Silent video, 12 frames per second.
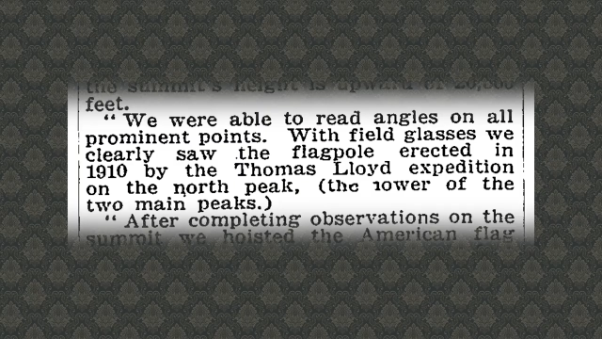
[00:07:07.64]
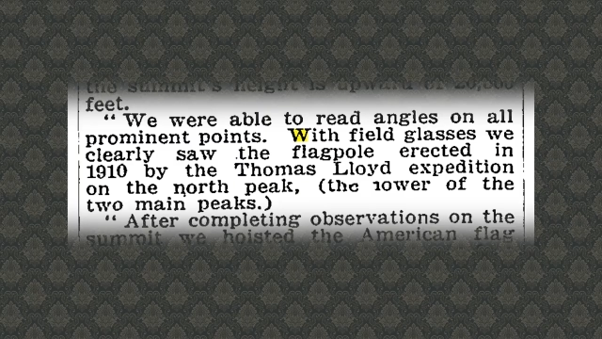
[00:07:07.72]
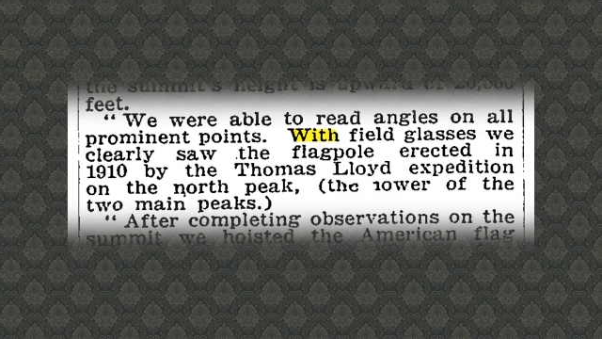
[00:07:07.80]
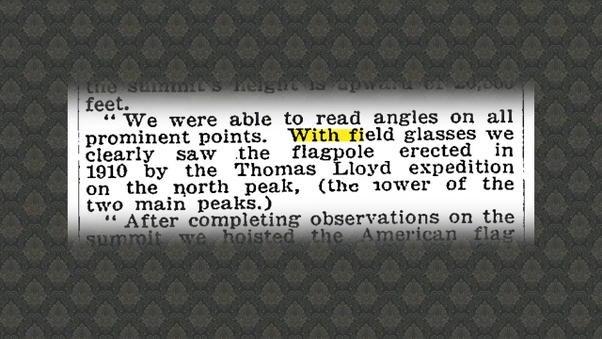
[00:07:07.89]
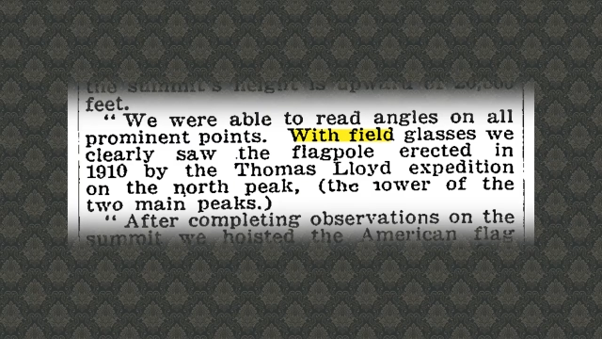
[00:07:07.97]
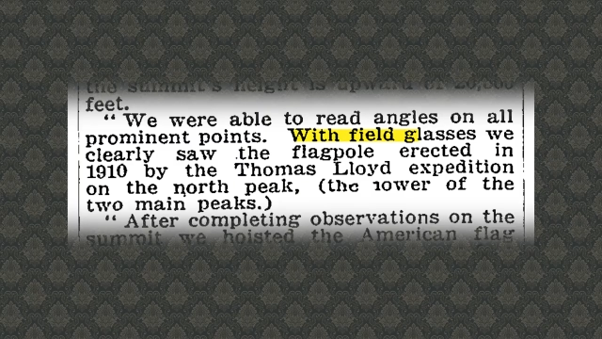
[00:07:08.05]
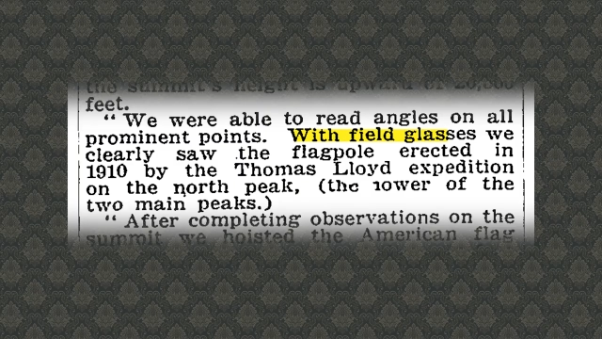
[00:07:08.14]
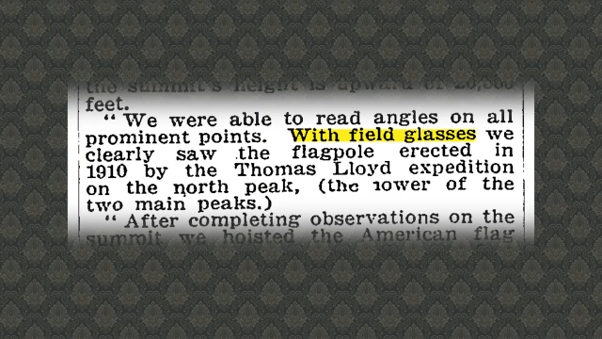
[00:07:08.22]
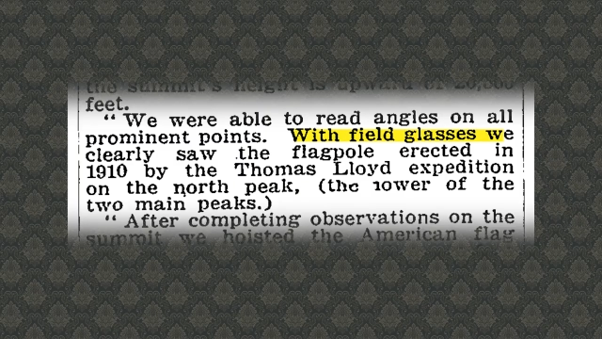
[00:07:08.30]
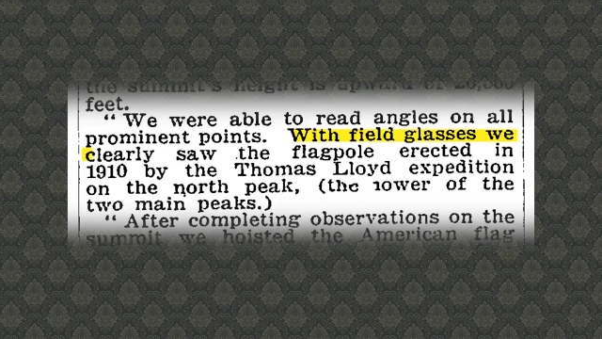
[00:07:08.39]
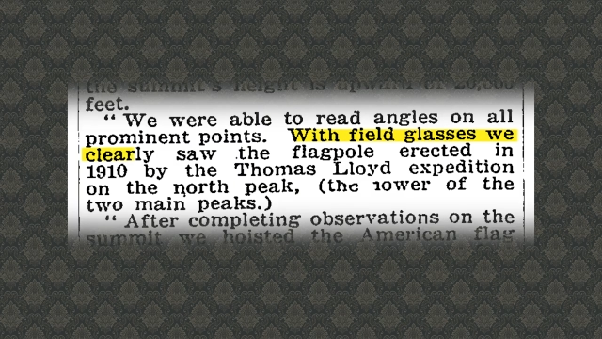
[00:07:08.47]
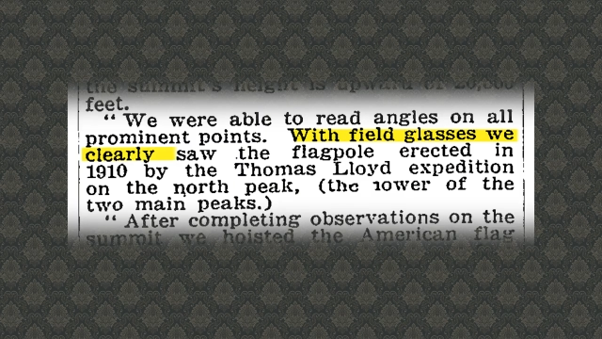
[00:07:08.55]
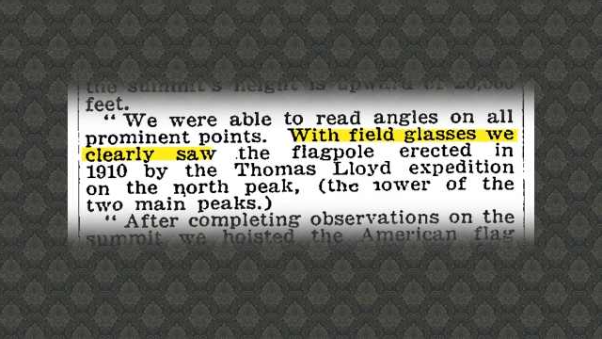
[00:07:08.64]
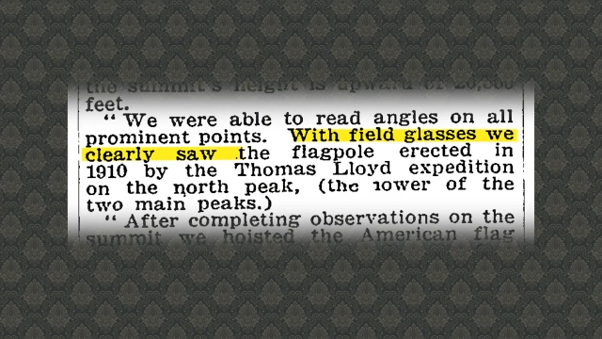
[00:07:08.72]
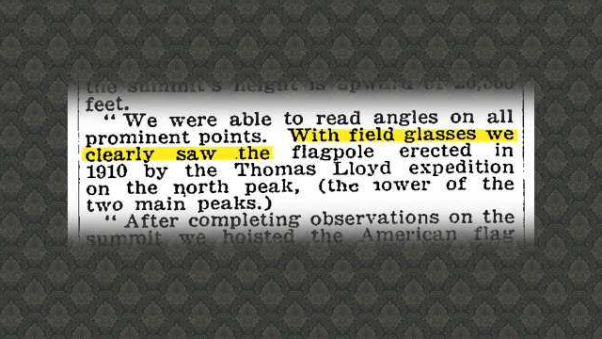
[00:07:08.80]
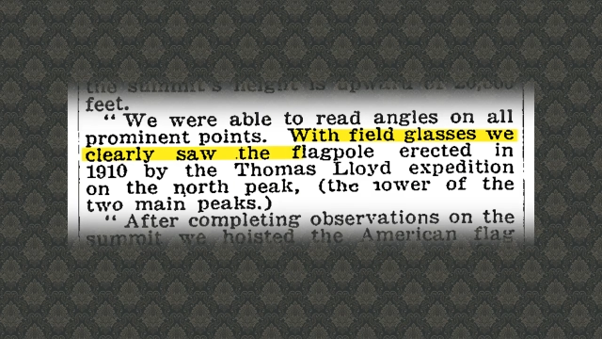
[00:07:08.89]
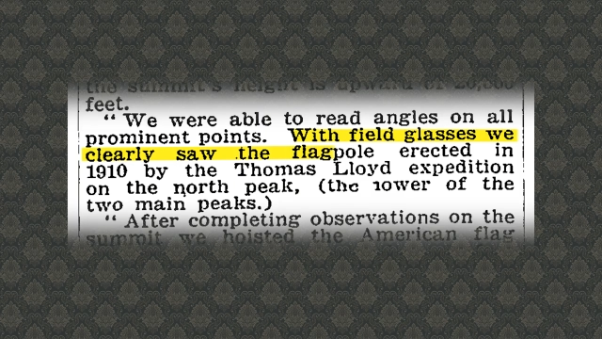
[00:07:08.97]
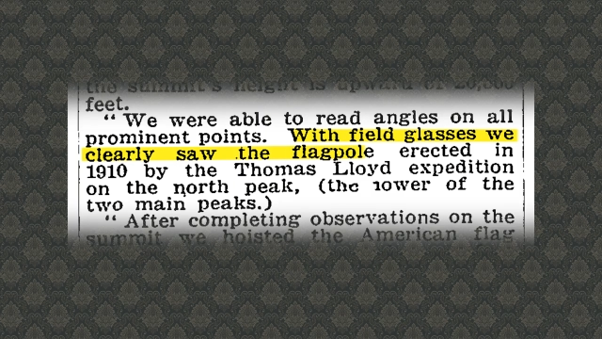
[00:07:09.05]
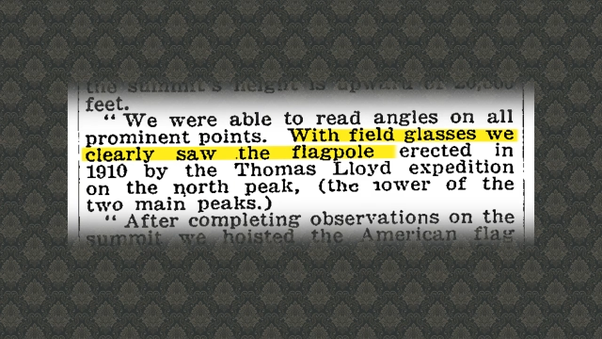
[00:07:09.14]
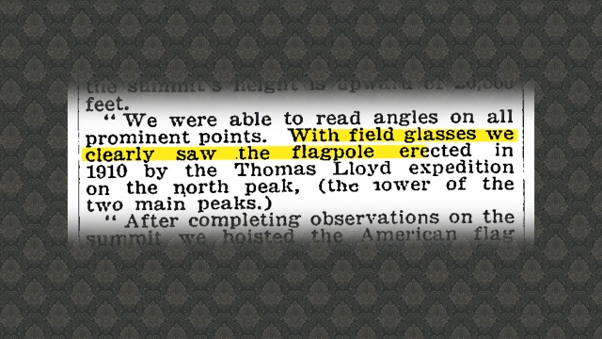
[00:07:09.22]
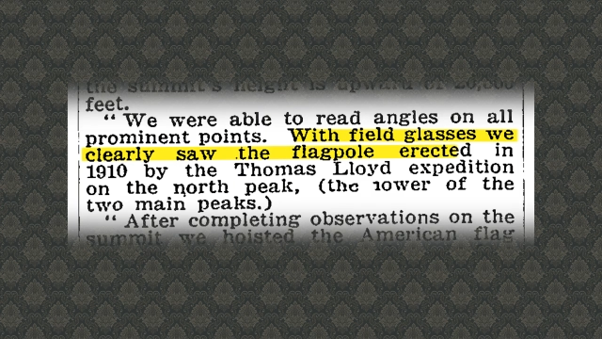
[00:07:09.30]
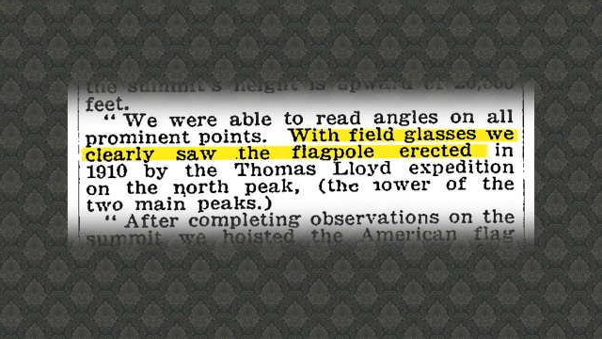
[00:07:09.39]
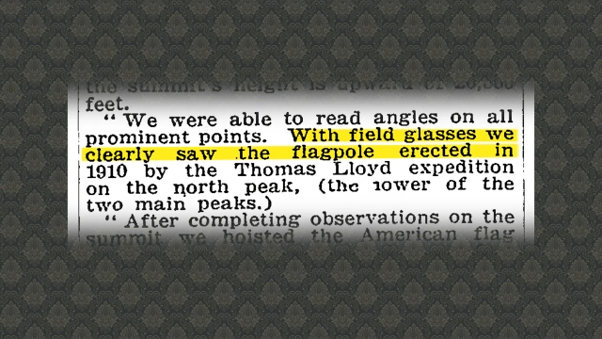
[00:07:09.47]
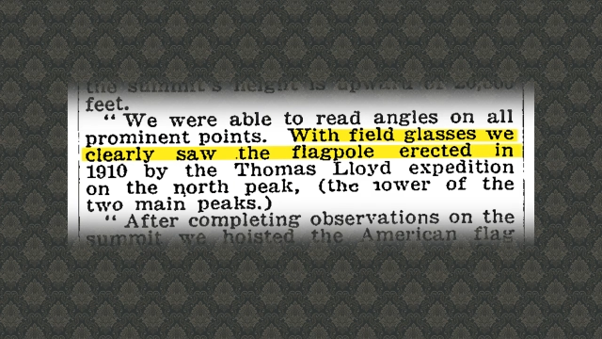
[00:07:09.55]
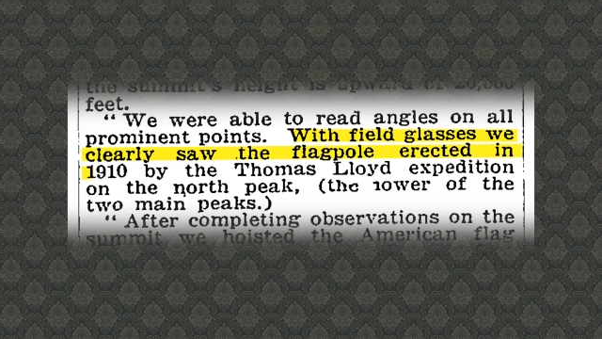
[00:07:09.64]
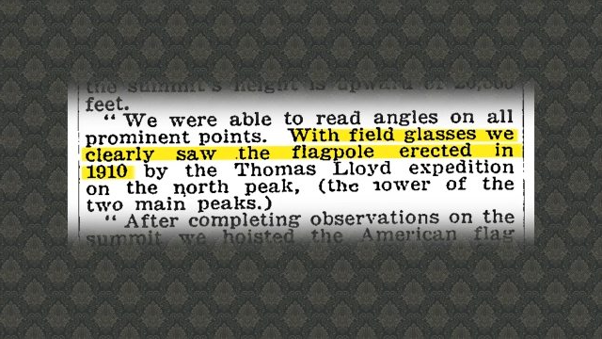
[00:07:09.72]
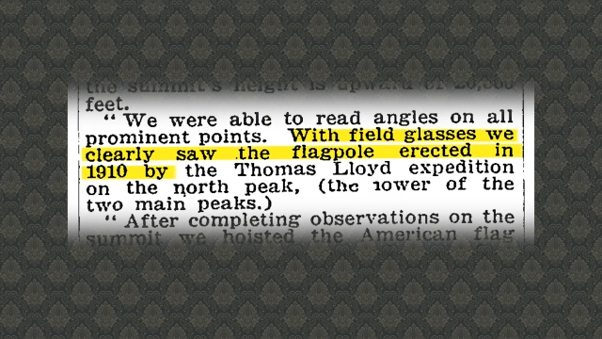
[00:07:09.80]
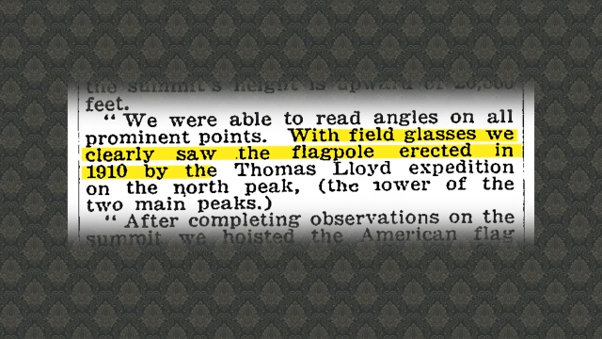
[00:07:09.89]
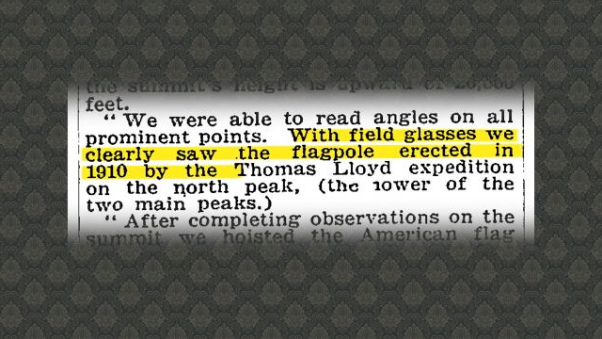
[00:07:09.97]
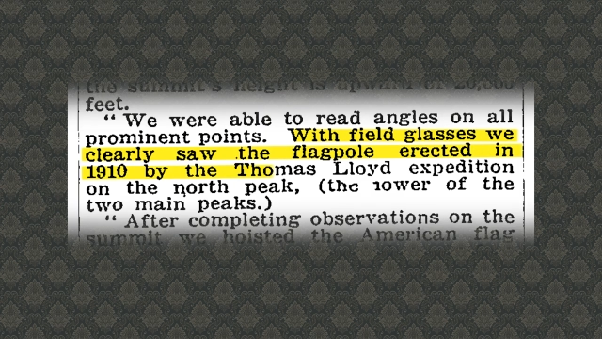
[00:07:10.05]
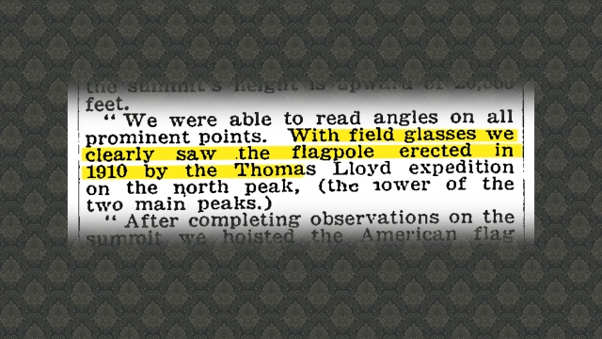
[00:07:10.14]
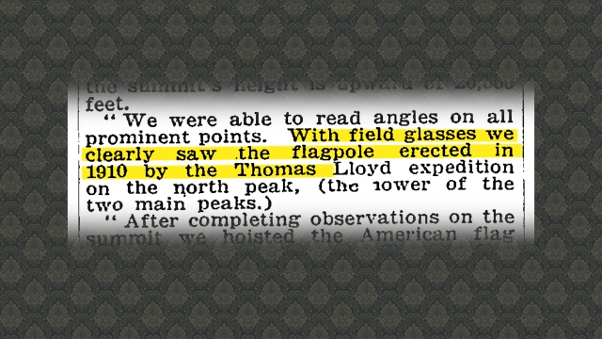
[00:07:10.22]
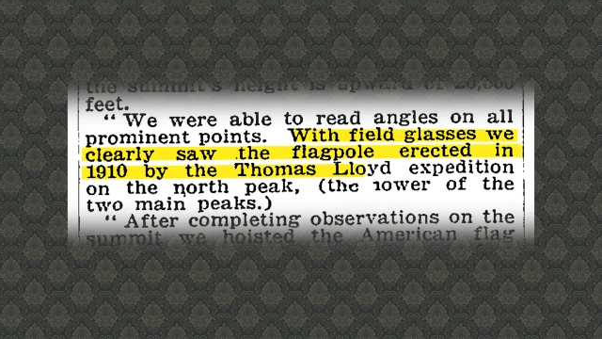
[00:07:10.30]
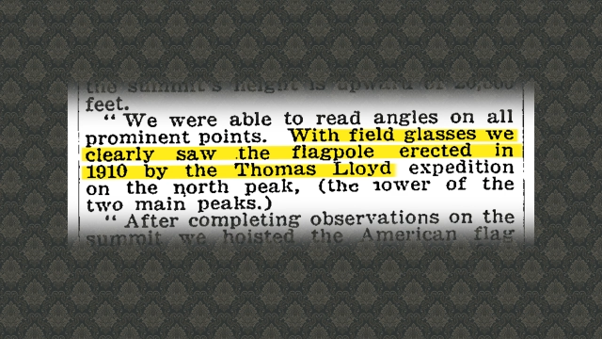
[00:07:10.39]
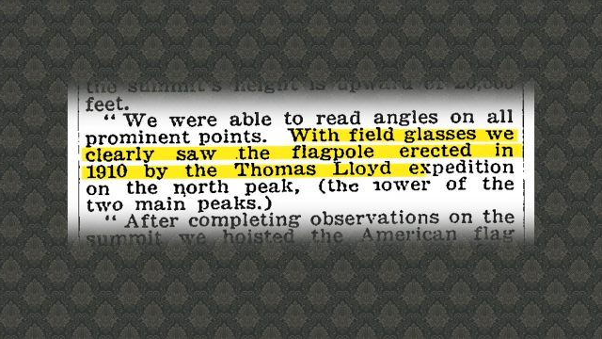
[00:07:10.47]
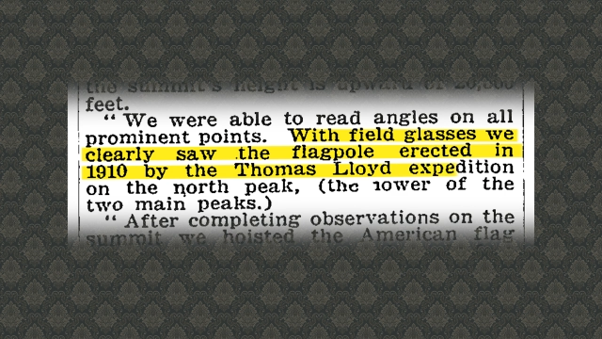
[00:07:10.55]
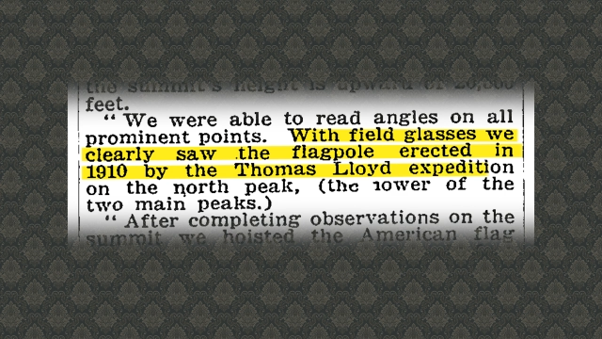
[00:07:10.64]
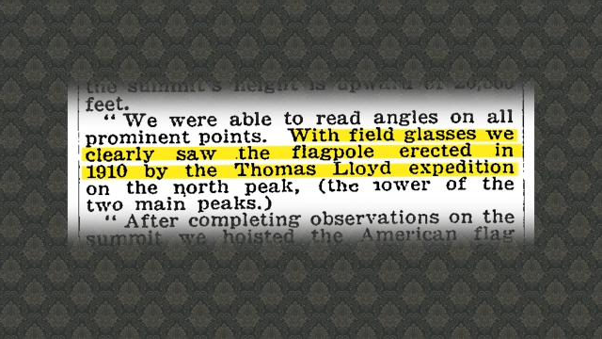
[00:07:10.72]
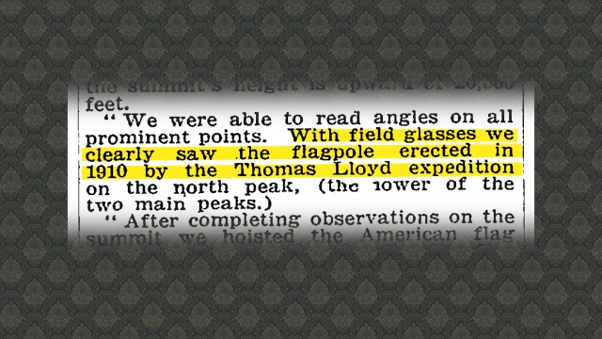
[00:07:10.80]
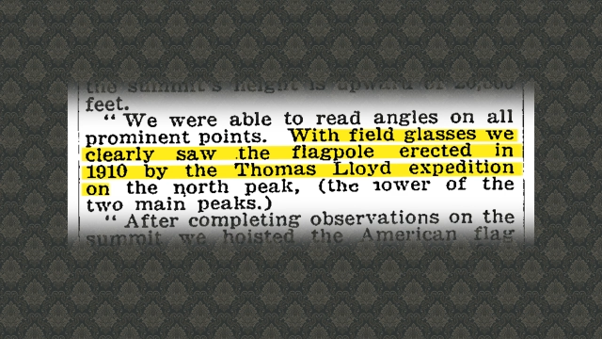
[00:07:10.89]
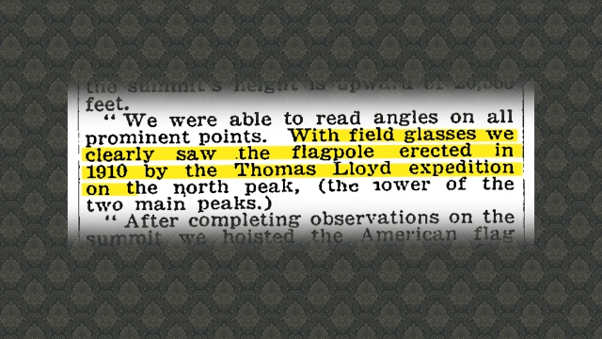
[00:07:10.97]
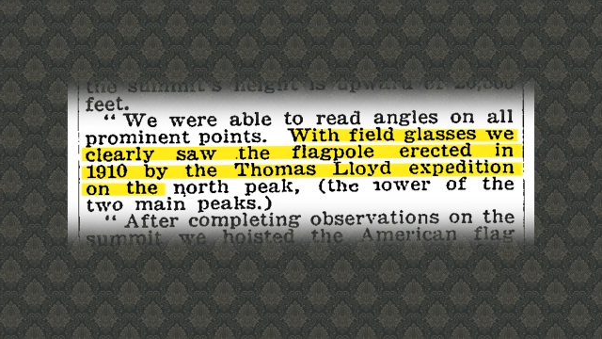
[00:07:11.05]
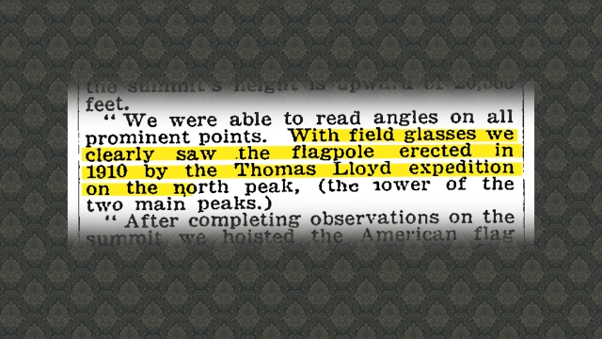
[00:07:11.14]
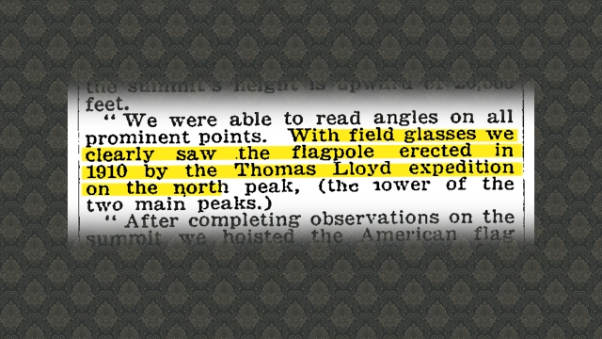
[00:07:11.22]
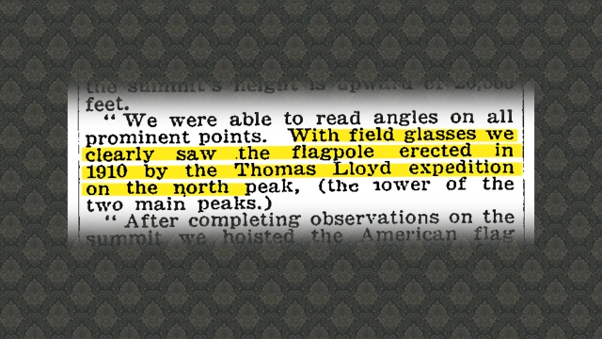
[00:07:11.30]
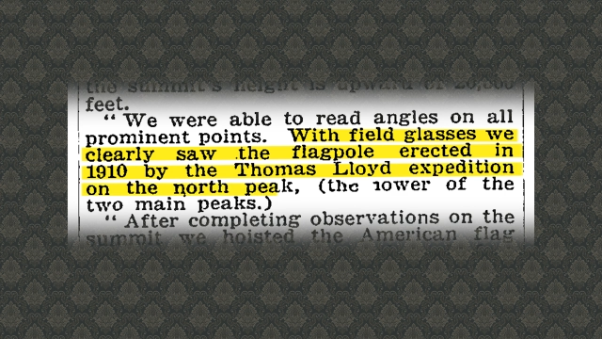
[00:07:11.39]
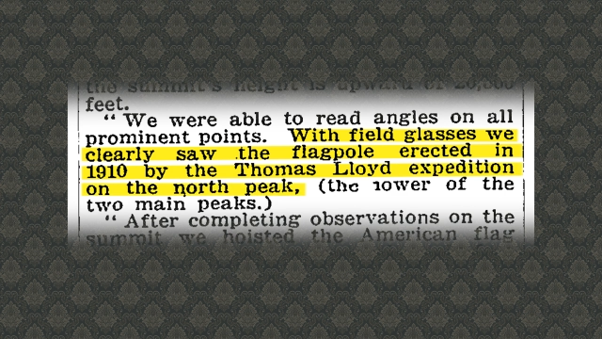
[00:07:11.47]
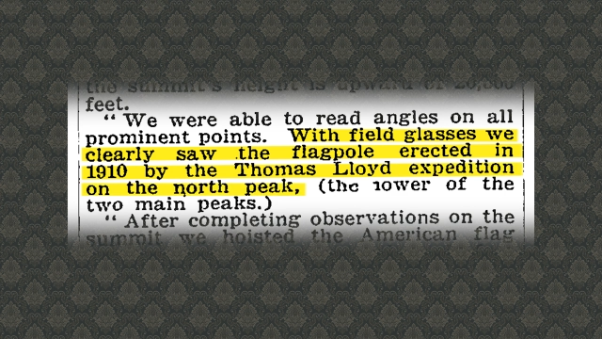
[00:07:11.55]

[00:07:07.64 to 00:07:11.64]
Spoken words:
No face is visible, so there are no lips to read.